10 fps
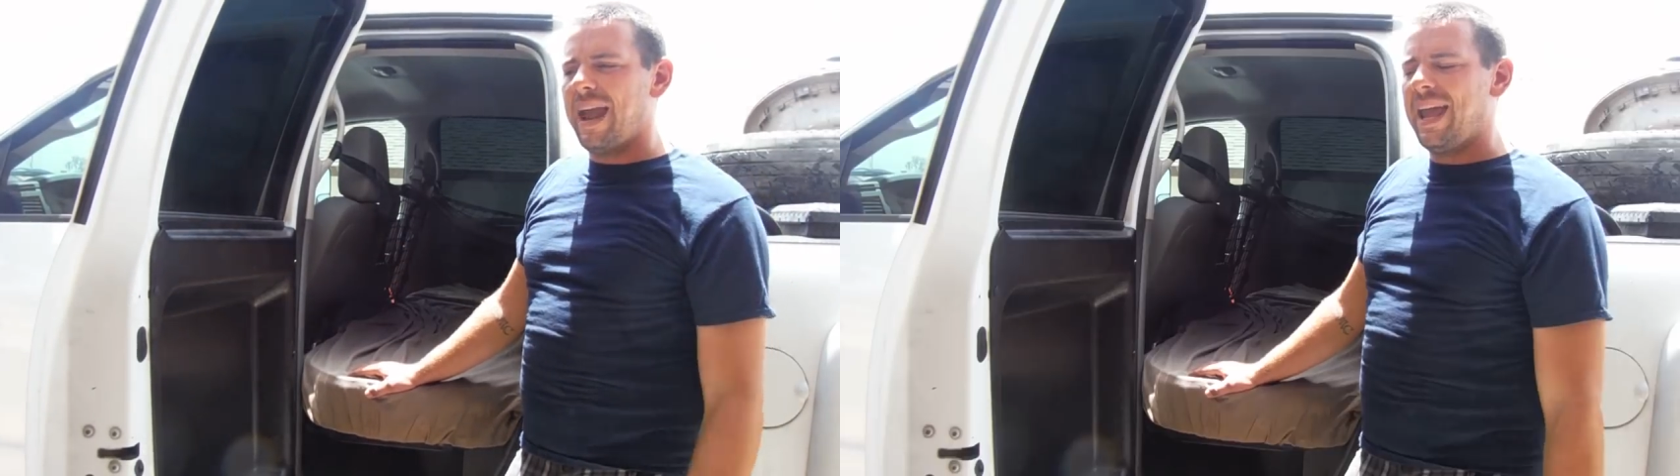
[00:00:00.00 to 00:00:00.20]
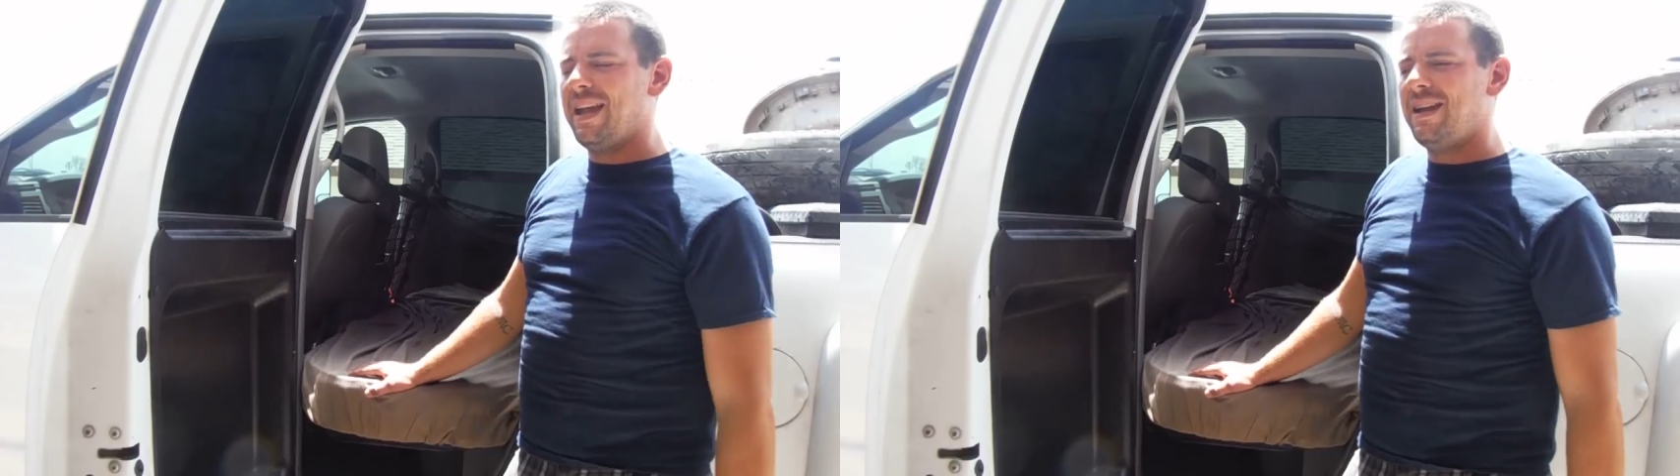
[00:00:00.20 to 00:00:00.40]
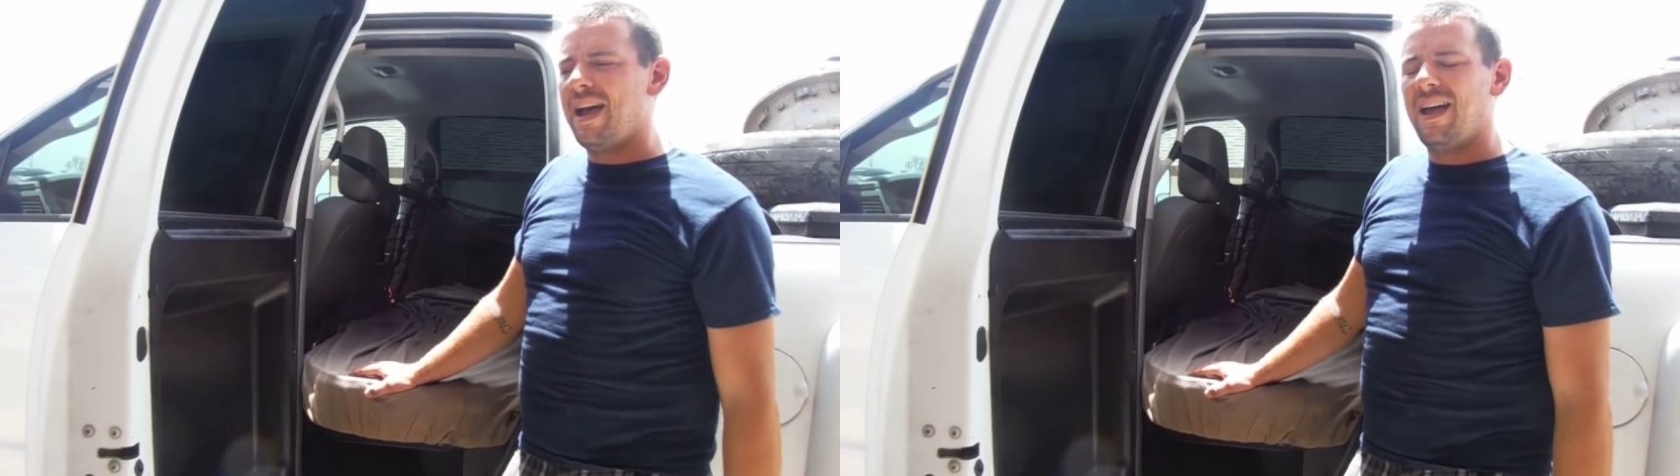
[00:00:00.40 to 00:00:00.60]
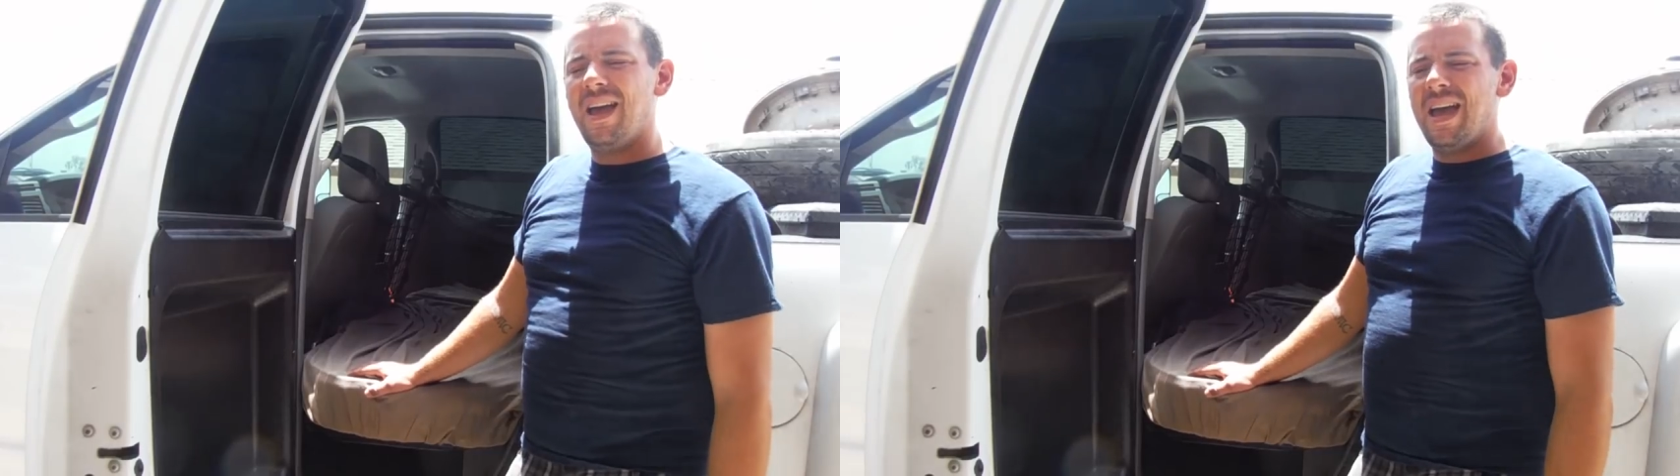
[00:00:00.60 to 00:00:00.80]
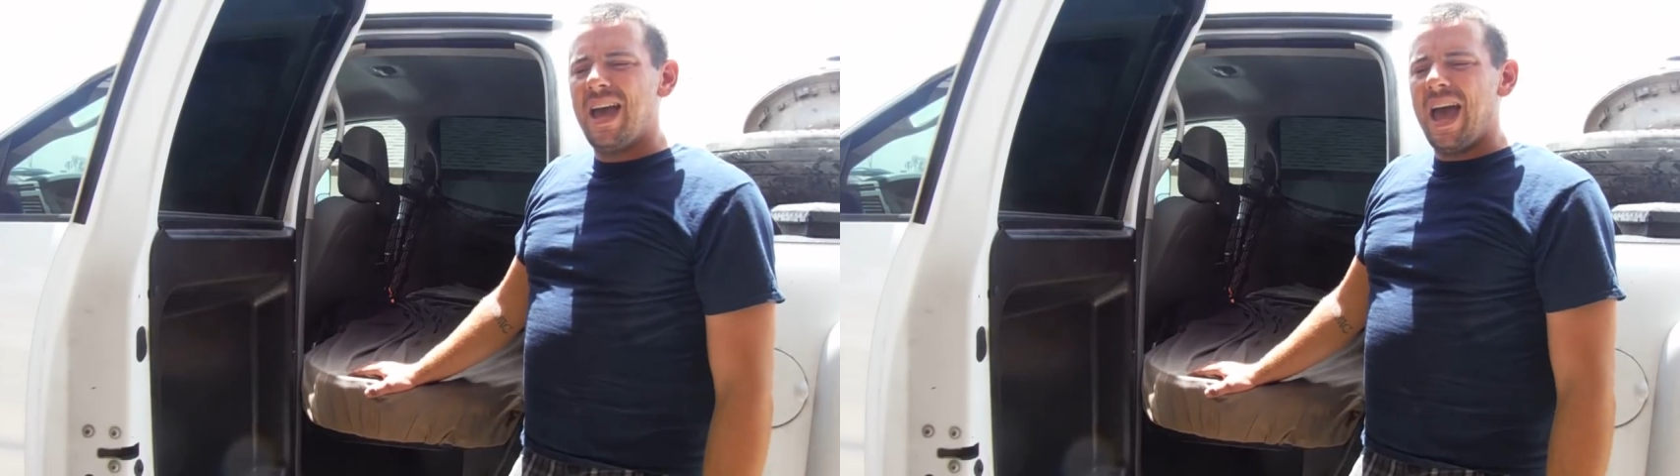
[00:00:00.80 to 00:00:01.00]

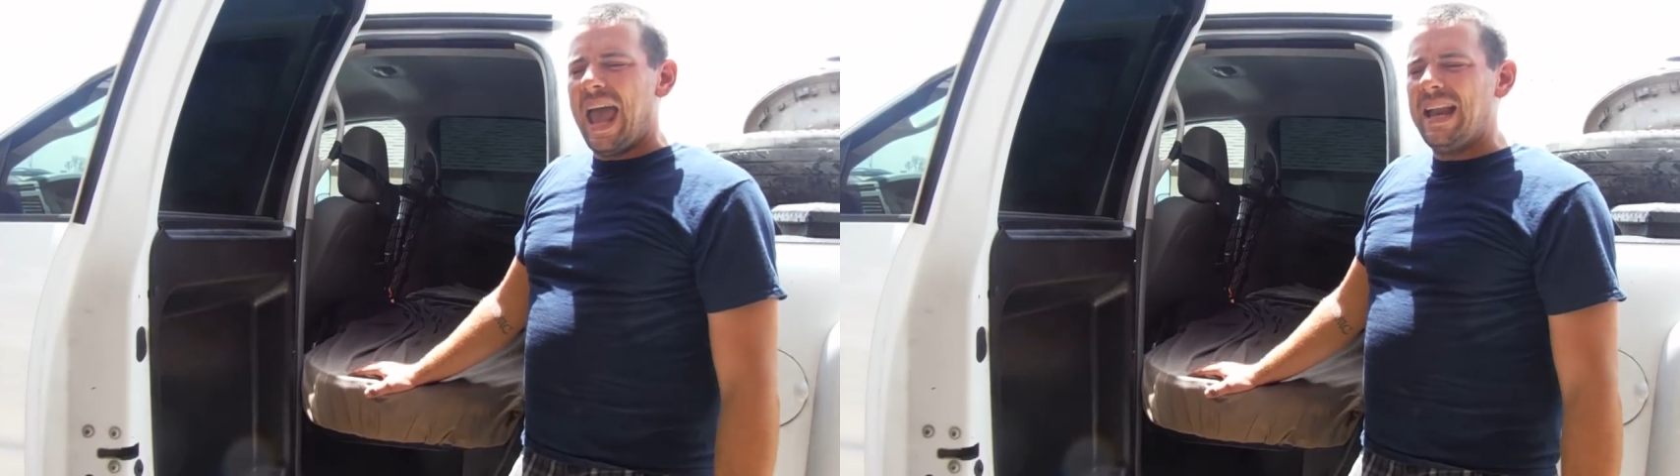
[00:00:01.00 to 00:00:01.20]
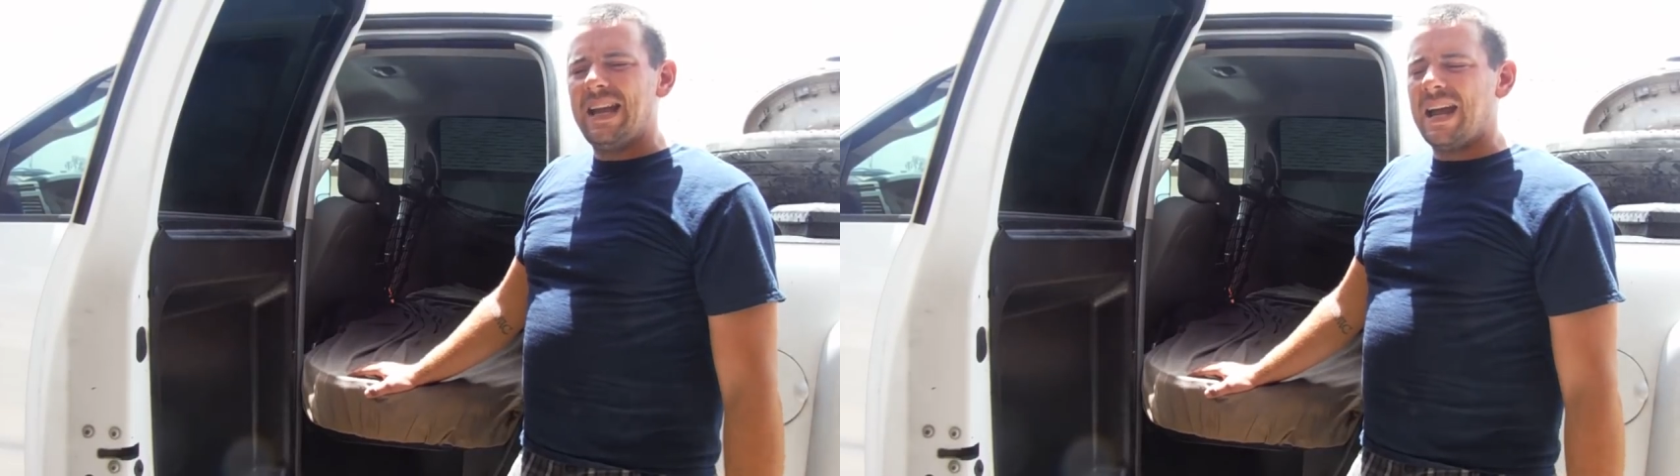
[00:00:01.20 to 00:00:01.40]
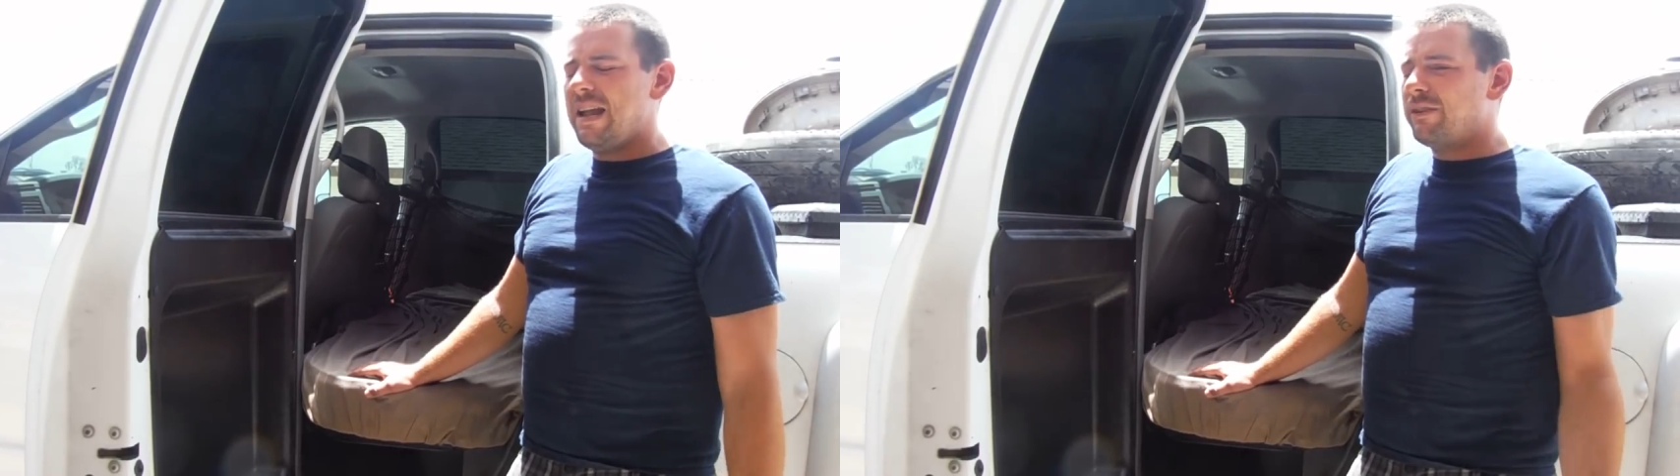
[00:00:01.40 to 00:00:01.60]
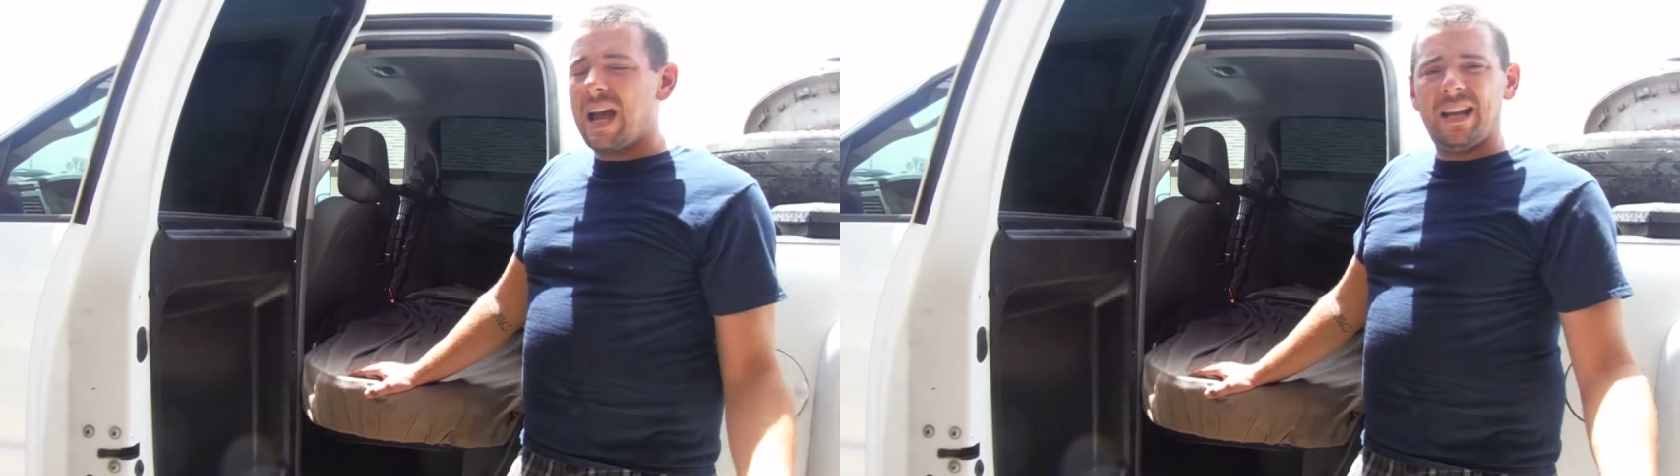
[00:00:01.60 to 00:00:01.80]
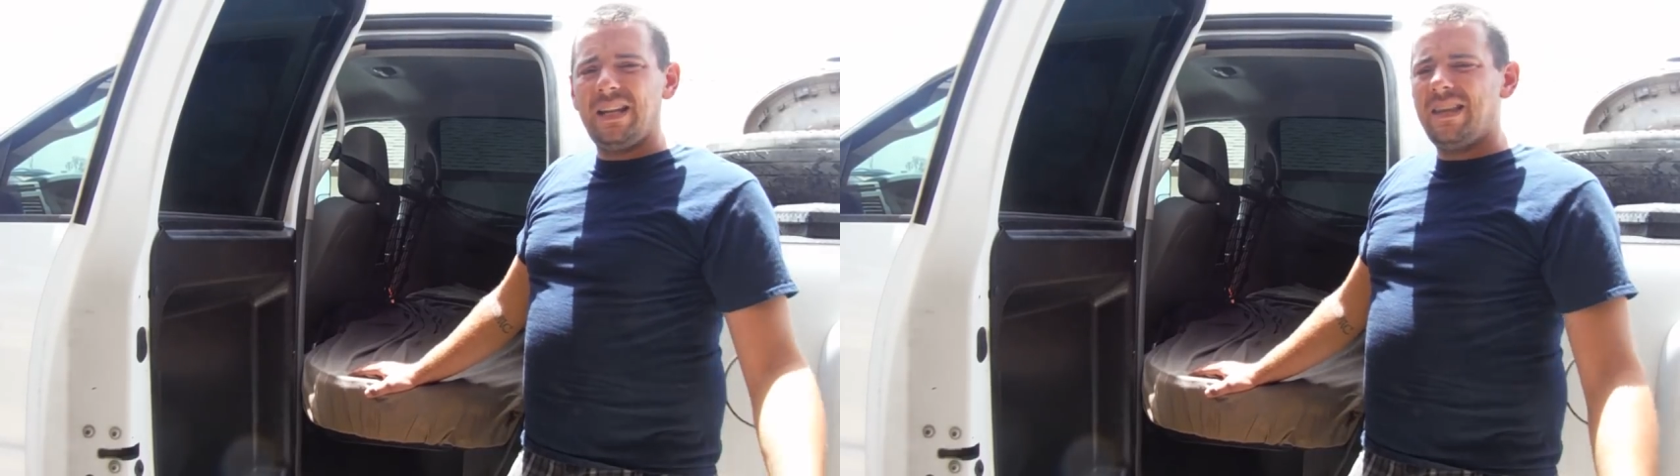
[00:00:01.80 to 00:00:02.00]
and I never
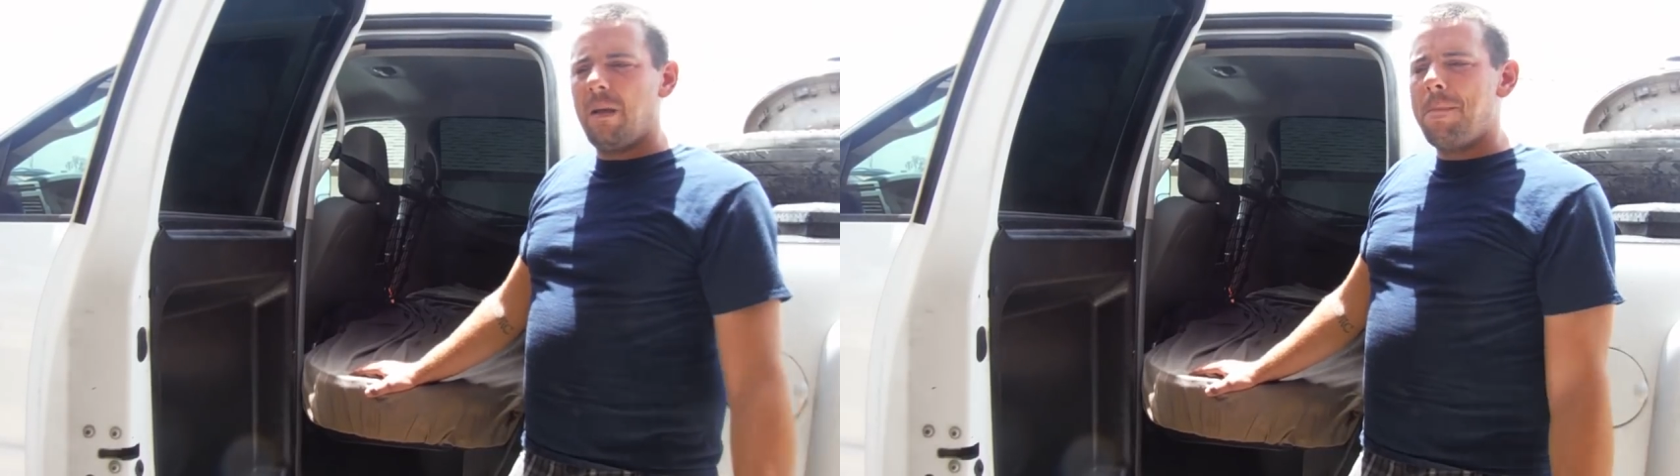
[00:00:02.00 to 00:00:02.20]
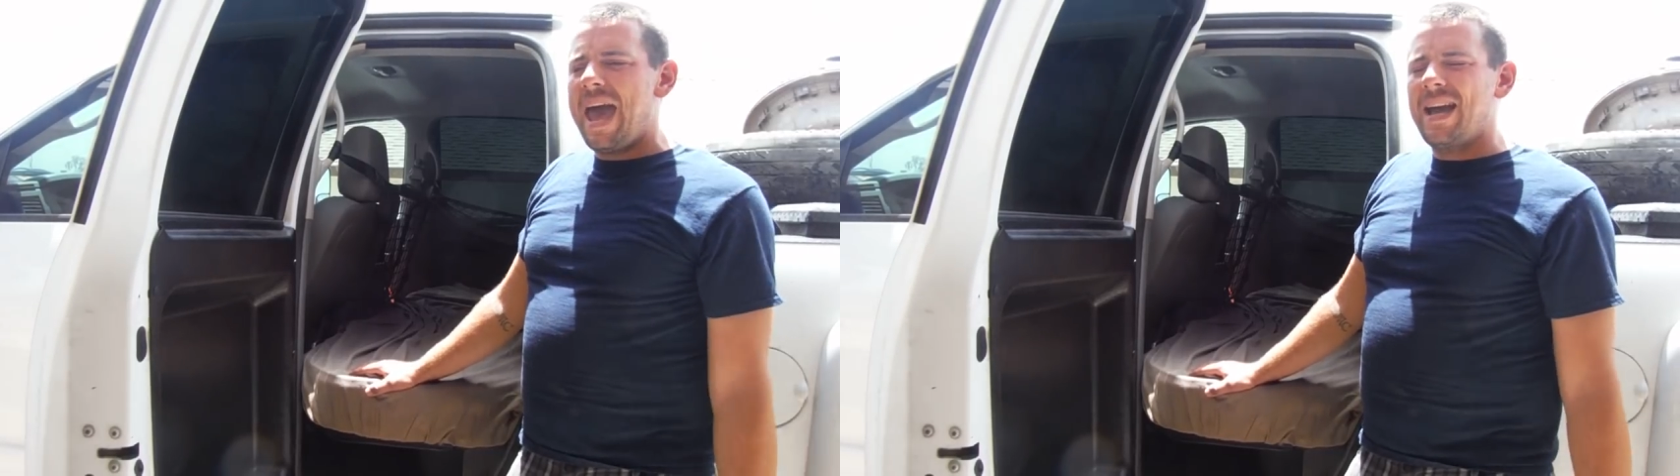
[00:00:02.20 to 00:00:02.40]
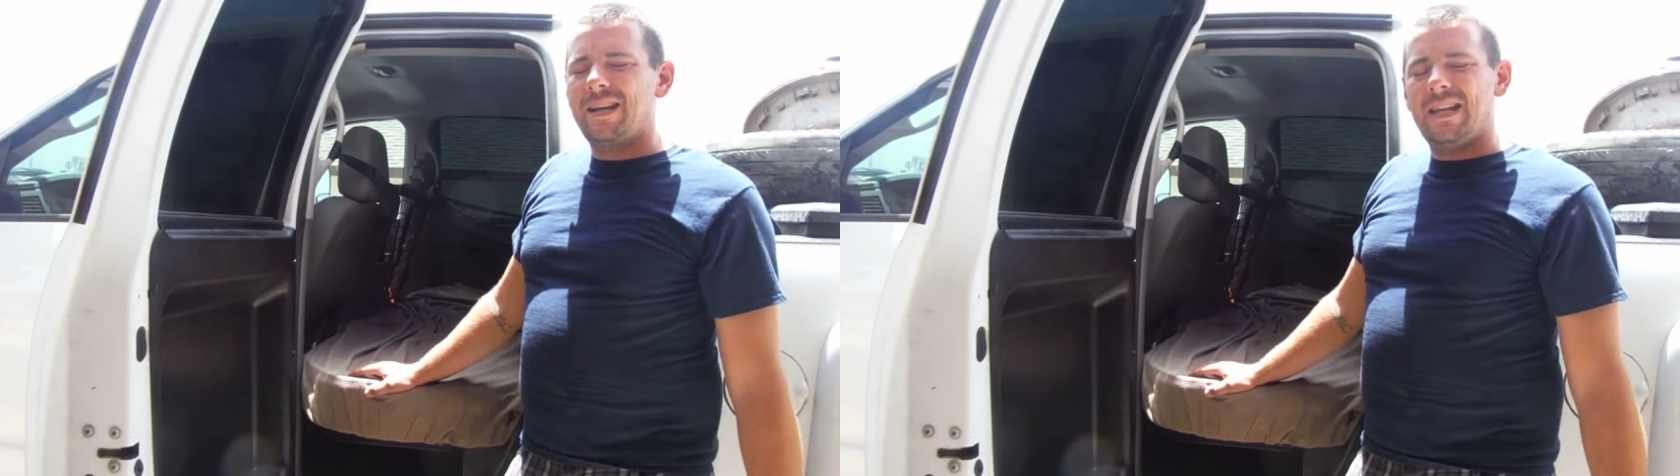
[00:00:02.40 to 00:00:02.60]
got anything back,